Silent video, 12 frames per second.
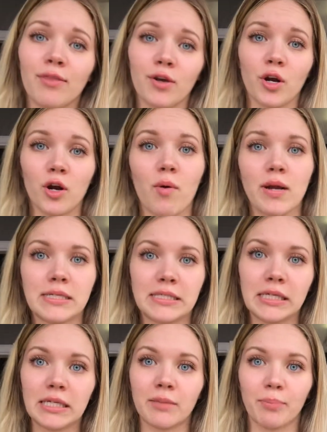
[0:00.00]
they're gonna wanna
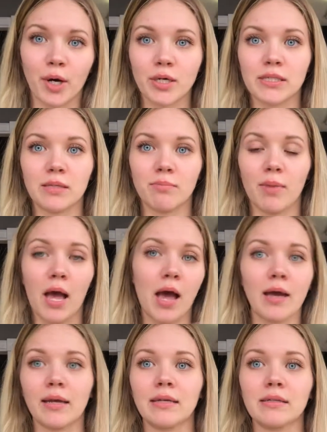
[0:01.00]
see the person
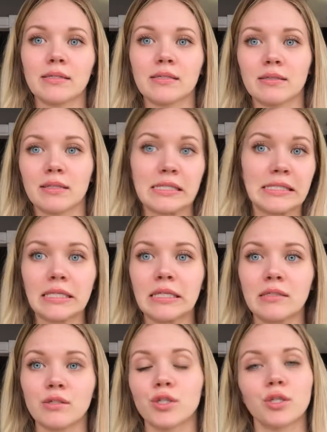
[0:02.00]
behind the
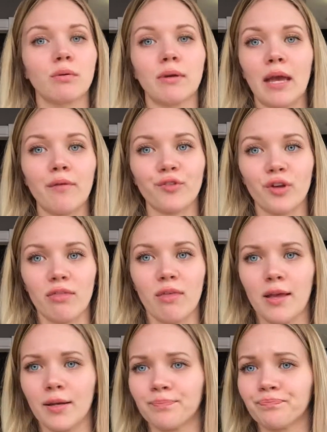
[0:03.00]
scenes doing
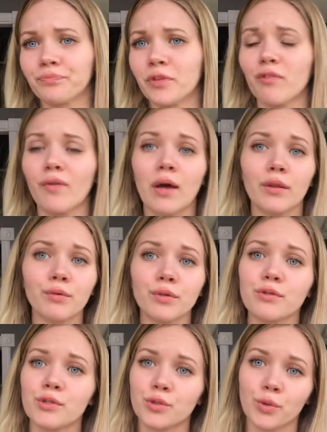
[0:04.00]
everything and they'll follow
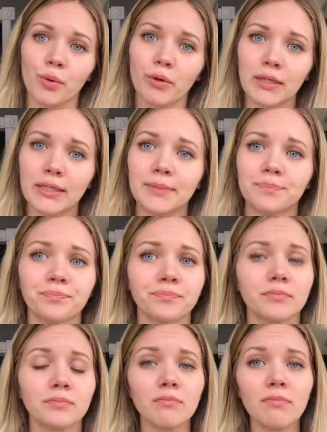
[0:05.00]
your story
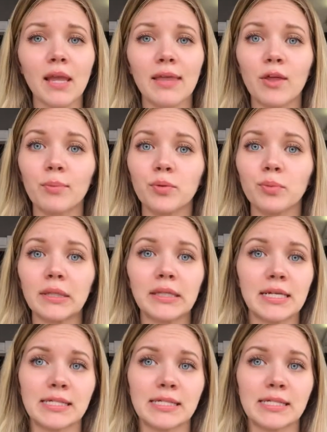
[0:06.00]
and they'll be really